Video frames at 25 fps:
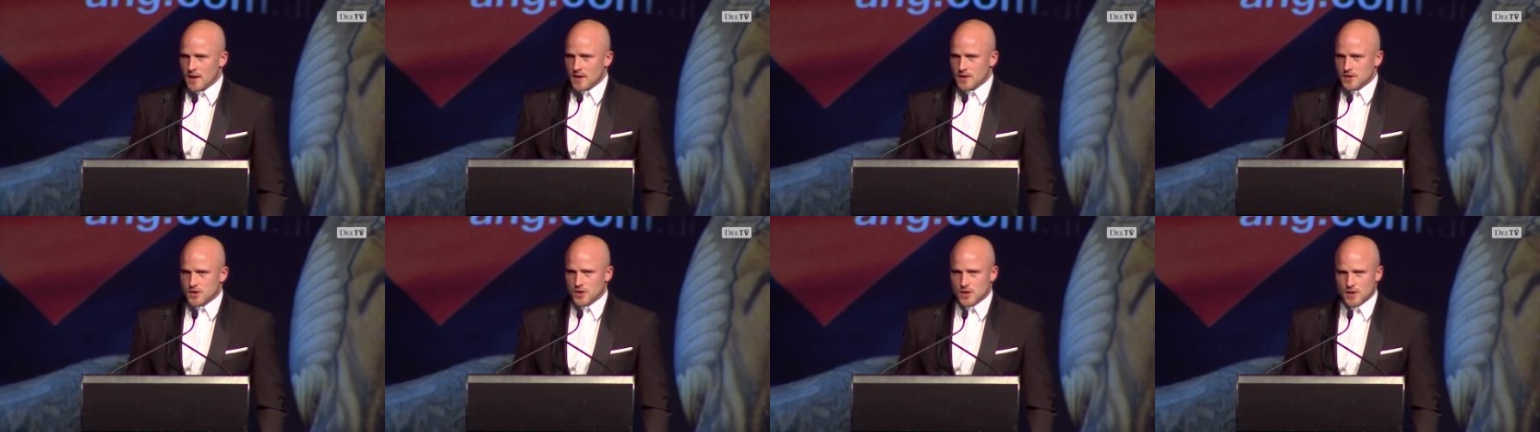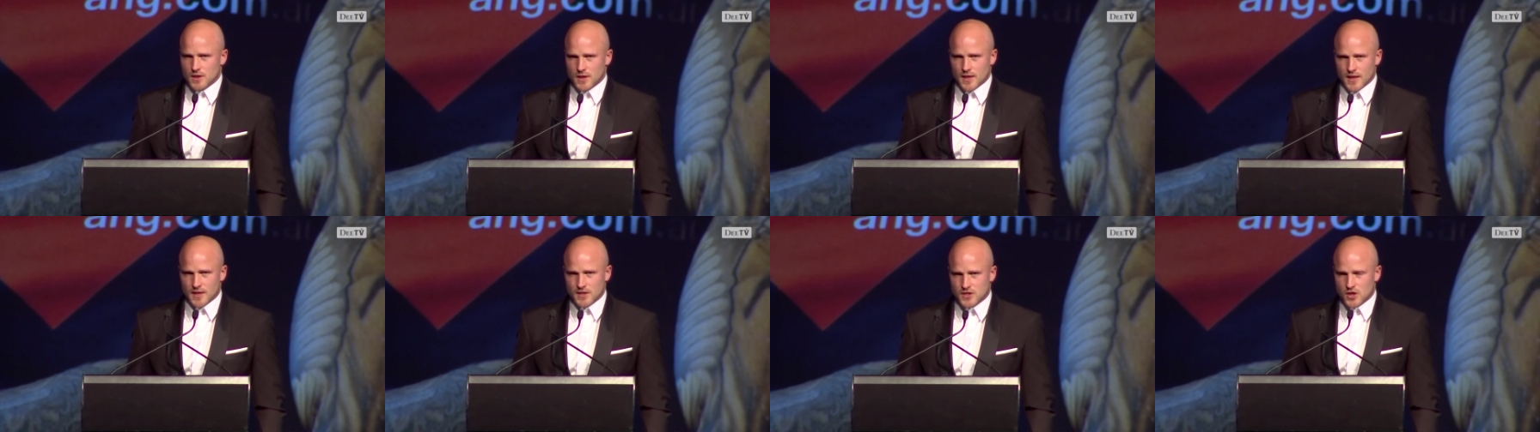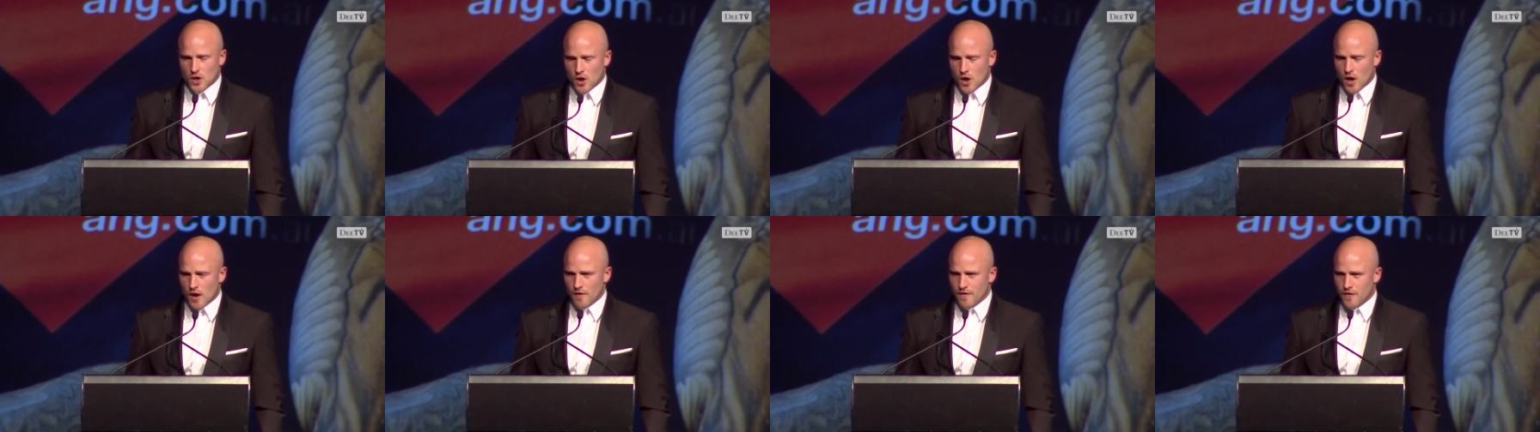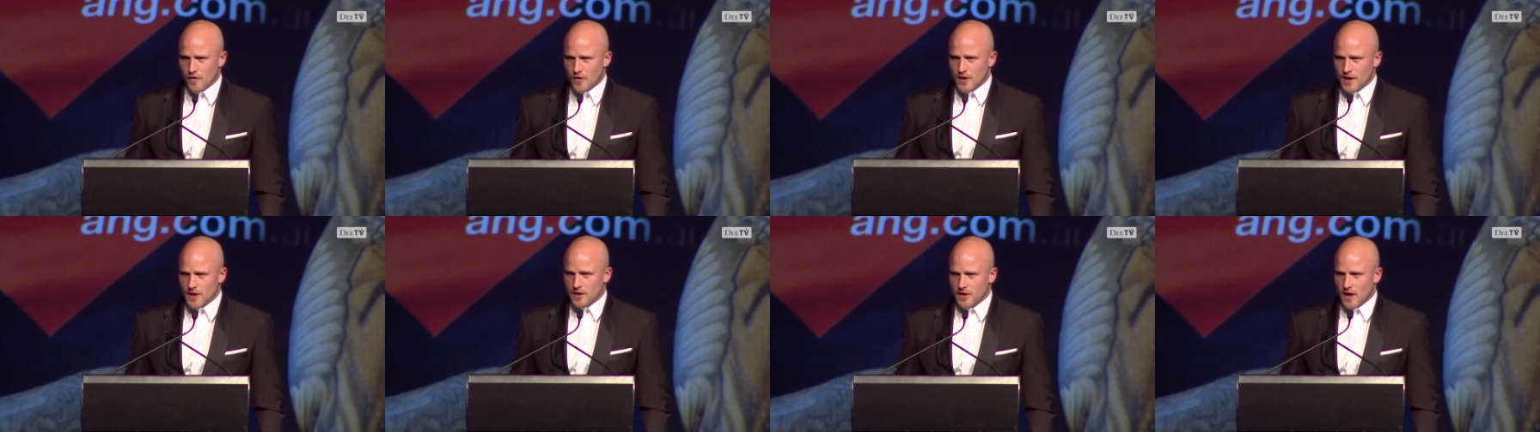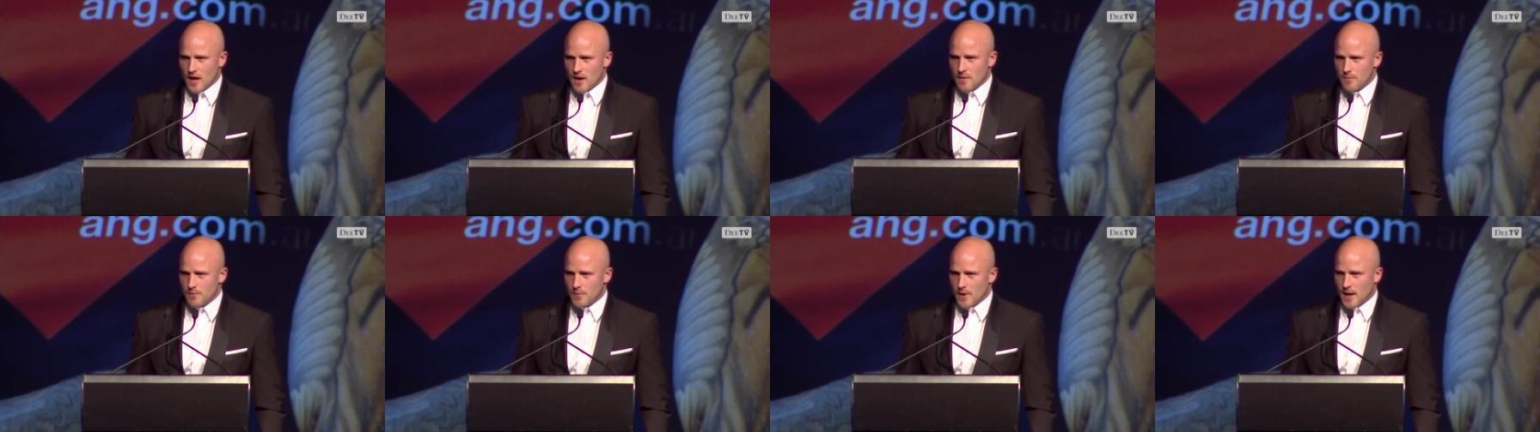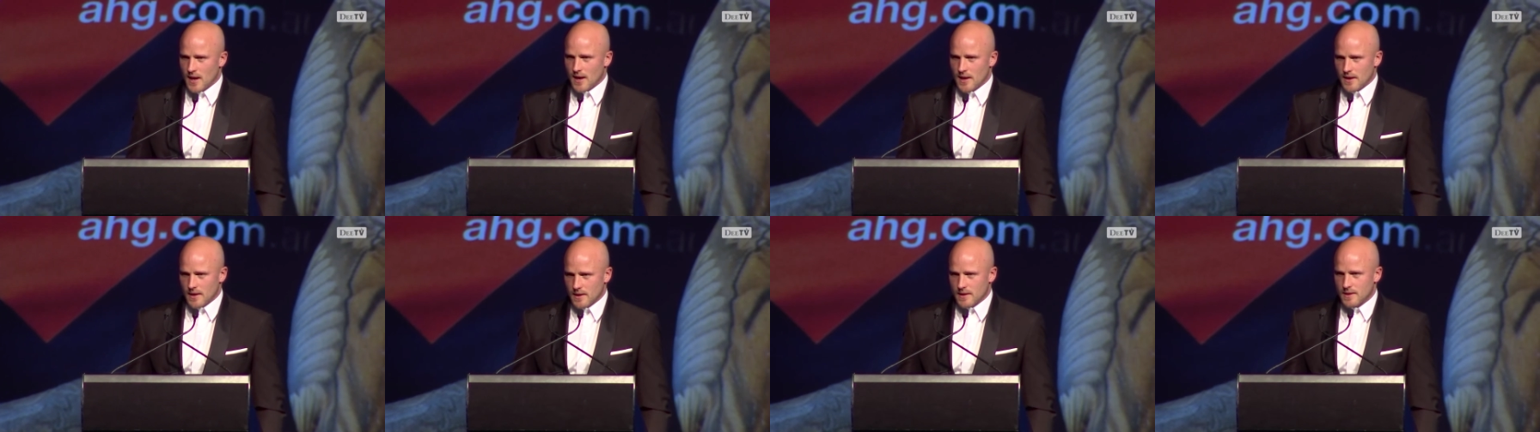to the entire footy club,
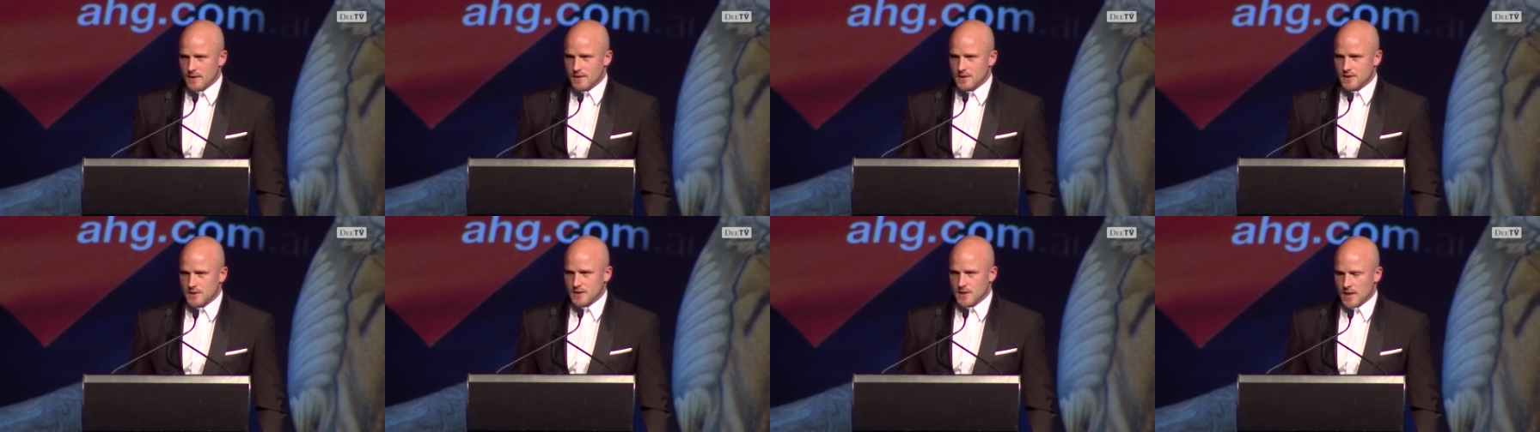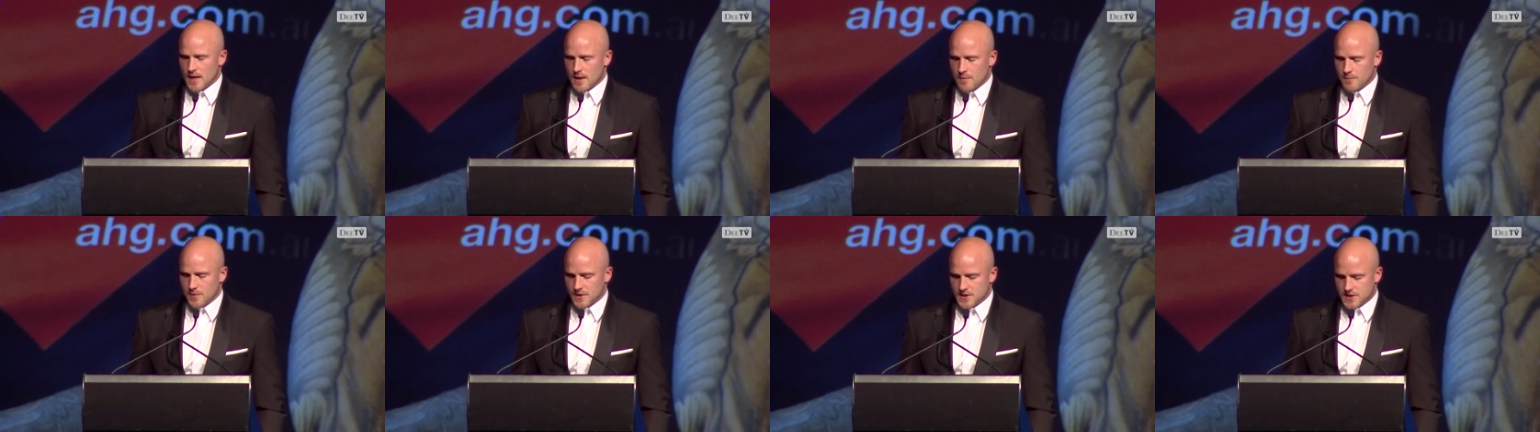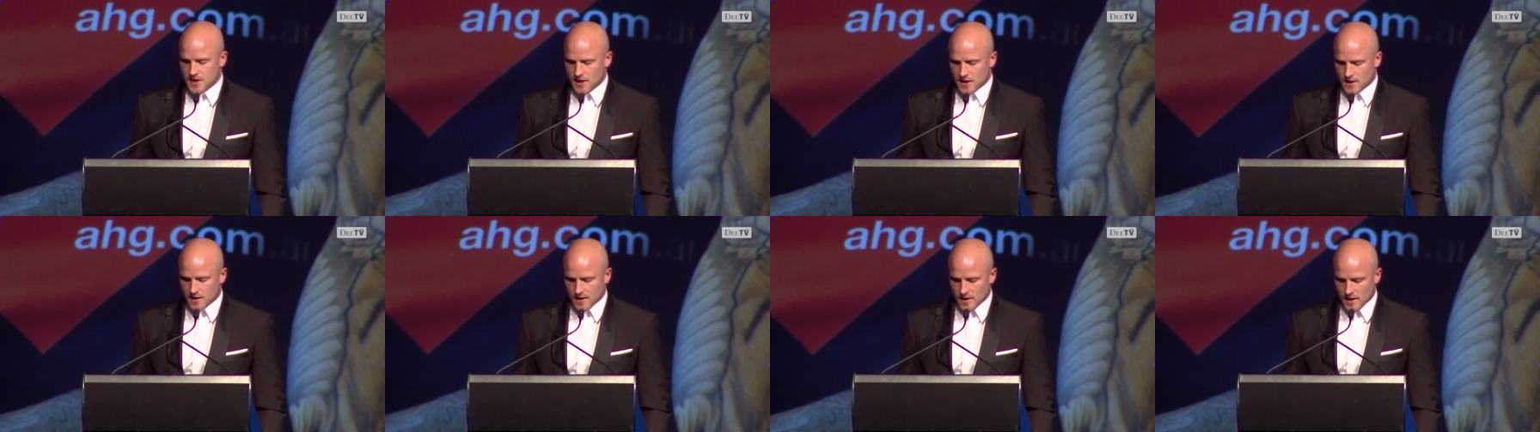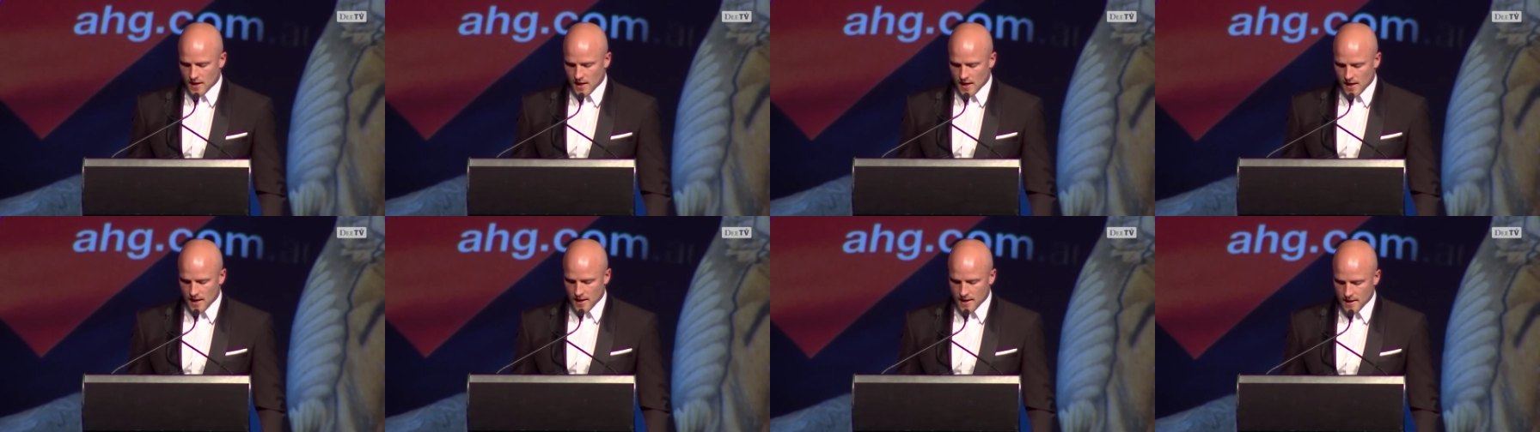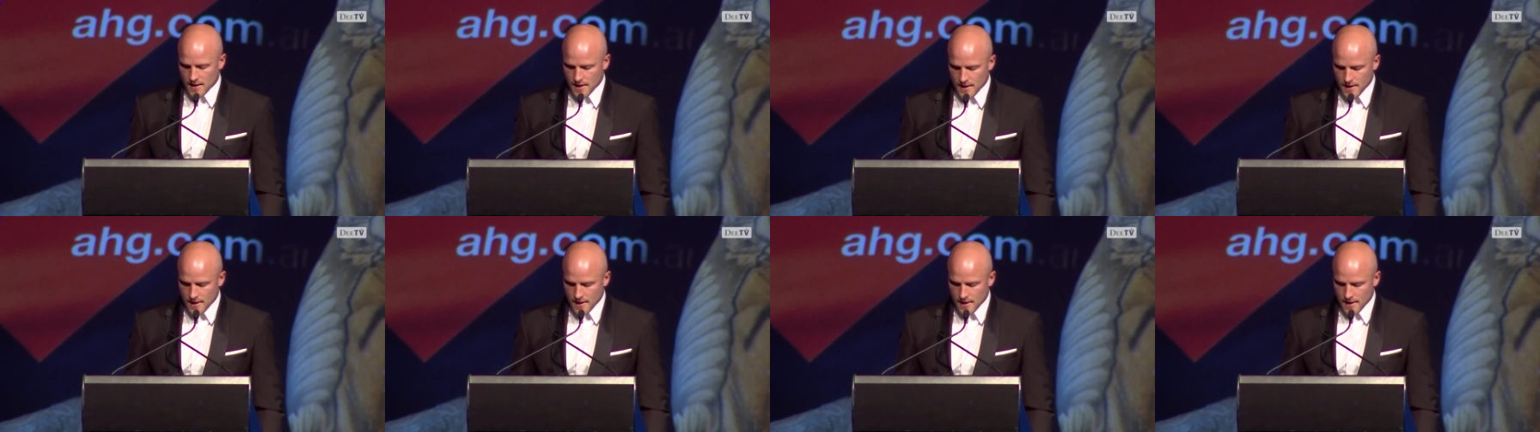but in particular,